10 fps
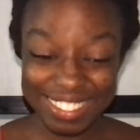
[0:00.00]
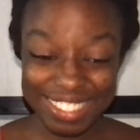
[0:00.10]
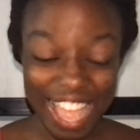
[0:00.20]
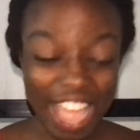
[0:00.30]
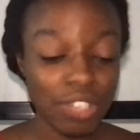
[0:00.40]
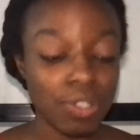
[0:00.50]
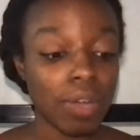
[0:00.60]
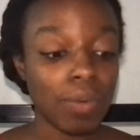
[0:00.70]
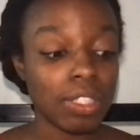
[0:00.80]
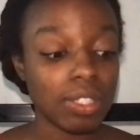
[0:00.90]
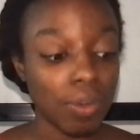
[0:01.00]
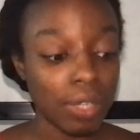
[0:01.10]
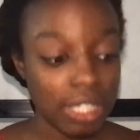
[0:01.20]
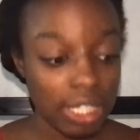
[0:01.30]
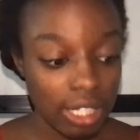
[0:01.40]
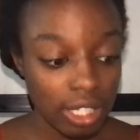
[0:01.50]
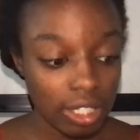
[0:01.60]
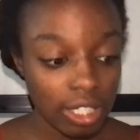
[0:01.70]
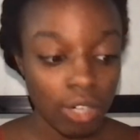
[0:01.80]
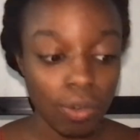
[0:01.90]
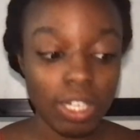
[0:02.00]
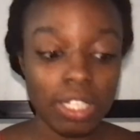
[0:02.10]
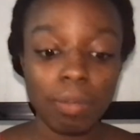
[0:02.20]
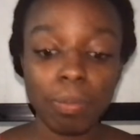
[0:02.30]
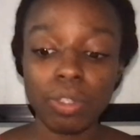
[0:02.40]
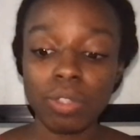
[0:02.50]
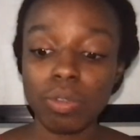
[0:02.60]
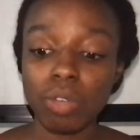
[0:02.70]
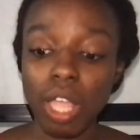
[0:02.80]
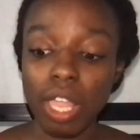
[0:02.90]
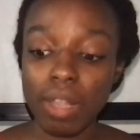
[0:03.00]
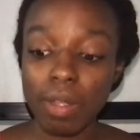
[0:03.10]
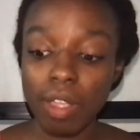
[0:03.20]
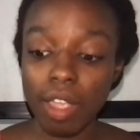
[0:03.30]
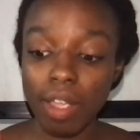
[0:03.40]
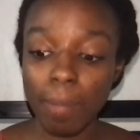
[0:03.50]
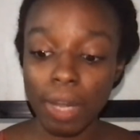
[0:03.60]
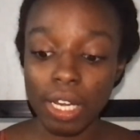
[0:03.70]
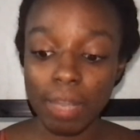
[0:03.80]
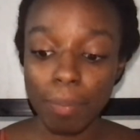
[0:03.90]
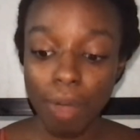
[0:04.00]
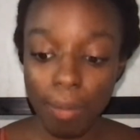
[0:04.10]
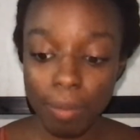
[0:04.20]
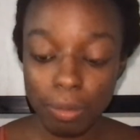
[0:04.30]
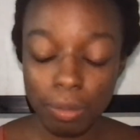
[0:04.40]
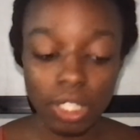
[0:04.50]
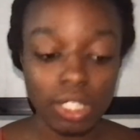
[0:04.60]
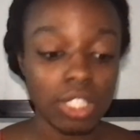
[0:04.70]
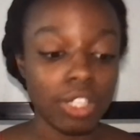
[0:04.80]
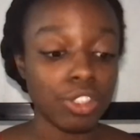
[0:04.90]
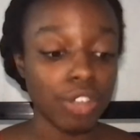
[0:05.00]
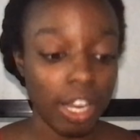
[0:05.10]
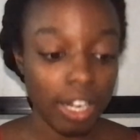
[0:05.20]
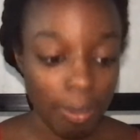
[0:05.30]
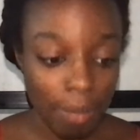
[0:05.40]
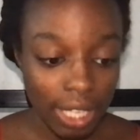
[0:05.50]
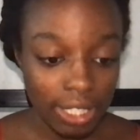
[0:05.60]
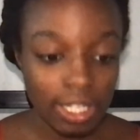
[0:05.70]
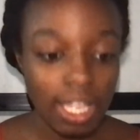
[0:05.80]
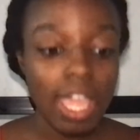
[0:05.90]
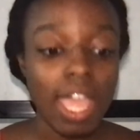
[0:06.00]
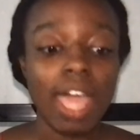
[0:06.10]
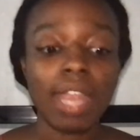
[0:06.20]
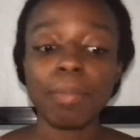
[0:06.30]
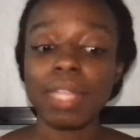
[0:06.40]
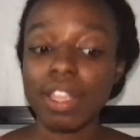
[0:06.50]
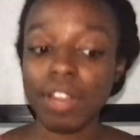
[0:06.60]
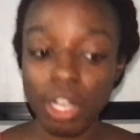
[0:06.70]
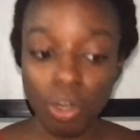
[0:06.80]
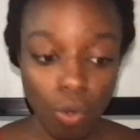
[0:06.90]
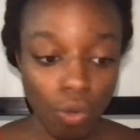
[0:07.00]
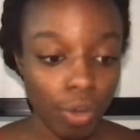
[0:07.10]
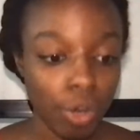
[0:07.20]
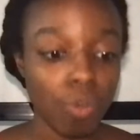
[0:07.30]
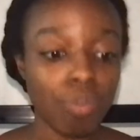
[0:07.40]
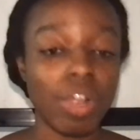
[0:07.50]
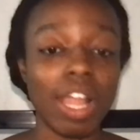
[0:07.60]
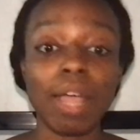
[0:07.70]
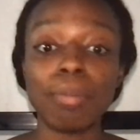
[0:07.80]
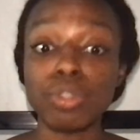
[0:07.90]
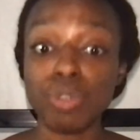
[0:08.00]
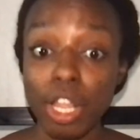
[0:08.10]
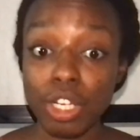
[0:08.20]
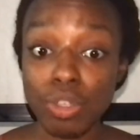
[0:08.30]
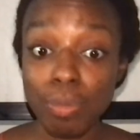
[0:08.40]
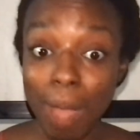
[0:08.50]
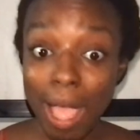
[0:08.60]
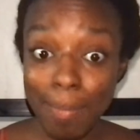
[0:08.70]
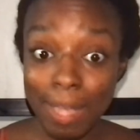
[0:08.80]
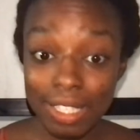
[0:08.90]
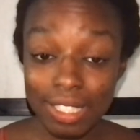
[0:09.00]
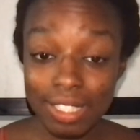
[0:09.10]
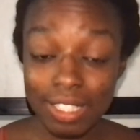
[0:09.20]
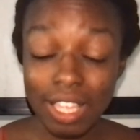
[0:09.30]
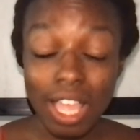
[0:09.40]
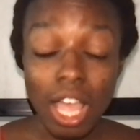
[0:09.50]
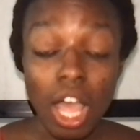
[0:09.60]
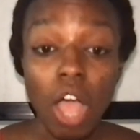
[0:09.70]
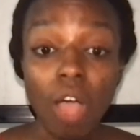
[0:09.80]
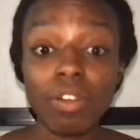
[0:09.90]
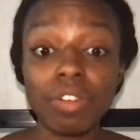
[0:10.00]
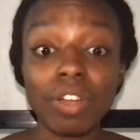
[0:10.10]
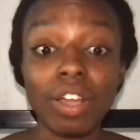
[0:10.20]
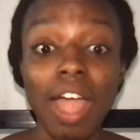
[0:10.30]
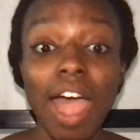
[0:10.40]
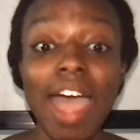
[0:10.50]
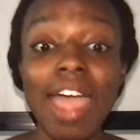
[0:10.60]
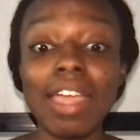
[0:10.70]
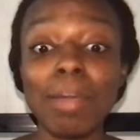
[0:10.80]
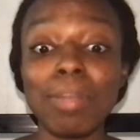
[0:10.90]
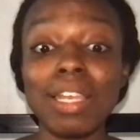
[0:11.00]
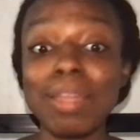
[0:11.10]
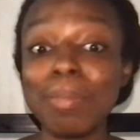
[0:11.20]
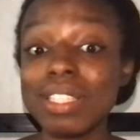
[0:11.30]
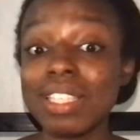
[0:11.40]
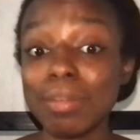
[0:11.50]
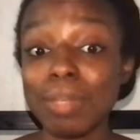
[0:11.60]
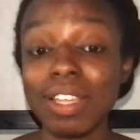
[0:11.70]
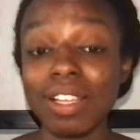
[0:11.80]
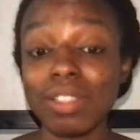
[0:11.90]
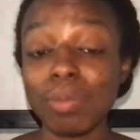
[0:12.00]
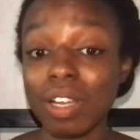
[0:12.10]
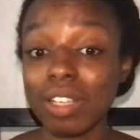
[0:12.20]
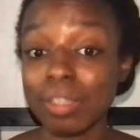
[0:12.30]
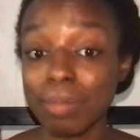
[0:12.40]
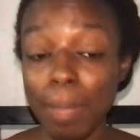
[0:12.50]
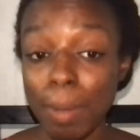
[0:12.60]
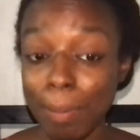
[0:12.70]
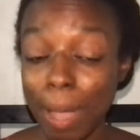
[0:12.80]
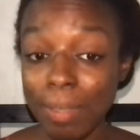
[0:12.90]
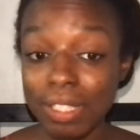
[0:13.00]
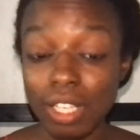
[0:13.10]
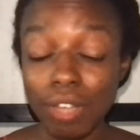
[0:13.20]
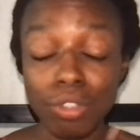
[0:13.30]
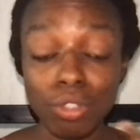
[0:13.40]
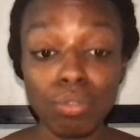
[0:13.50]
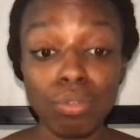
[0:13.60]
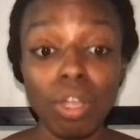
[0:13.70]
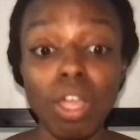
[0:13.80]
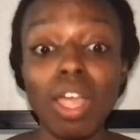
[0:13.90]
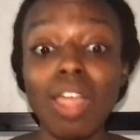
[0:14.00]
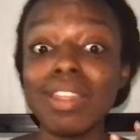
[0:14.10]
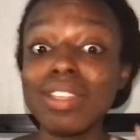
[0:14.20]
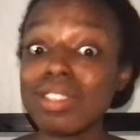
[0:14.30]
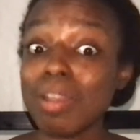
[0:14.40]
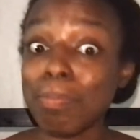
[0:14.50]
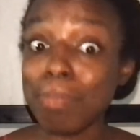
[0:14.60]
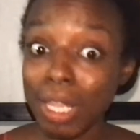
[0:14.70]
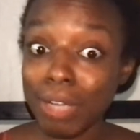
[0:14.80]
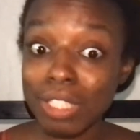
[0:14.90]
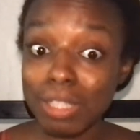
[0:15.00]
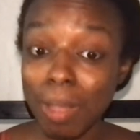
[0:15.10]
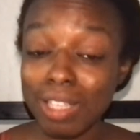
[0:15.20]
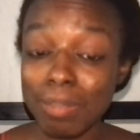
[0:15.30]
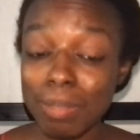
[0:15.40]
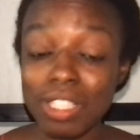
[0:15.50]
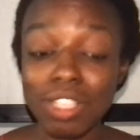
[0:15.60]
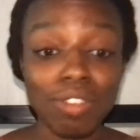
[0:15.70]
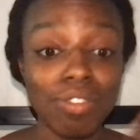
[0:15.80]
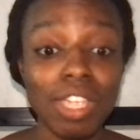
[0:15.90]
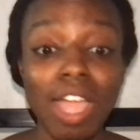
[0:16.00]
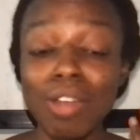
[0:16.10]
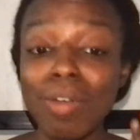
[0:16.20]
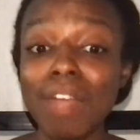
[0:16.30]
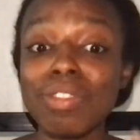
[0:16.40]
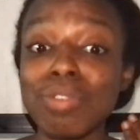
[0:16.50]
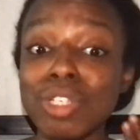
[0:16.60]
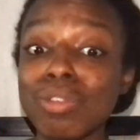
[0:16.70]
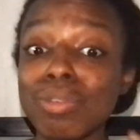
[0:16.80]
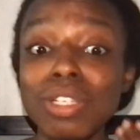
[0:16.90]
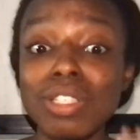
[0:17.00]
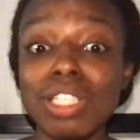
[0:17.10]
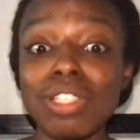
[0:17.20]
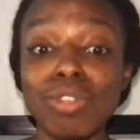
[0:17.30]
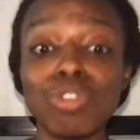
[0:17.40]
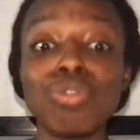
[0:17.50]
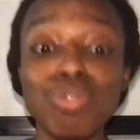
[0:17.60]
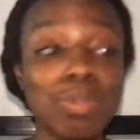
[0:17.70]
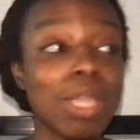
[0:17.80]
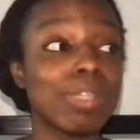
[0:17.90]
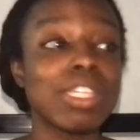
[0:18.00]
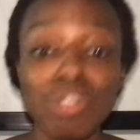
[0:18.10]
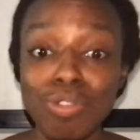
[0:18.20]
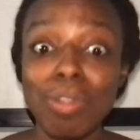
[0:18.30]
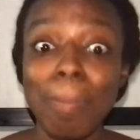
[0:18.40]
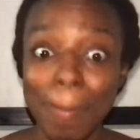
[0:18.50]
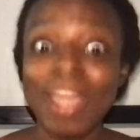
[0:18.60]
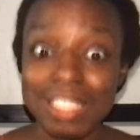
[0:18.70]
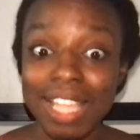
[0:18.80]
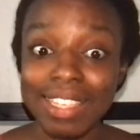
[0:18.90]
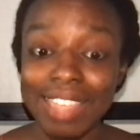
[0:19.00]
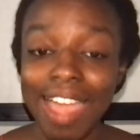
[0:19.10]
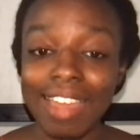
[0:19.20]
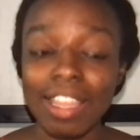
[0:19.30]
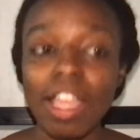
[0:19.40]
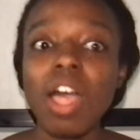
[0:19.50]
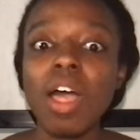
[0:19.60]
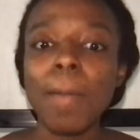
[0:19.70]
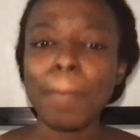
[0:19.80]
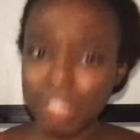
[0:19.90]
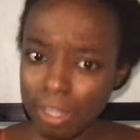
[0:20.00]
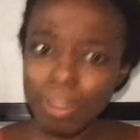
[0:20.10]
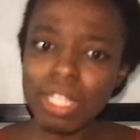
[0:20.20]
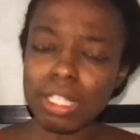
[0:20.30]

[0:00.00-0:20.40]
I do not want to go in details. I don't want to put anybody in problems, because they're trying their best, and I'm hearing it over and over, and I'm trying to do my best. However, I am limited because, one, sometimes I'm by myself. Two, this is a big responsibility. Three, I don't have the resources to be able to do the best I can. But some of these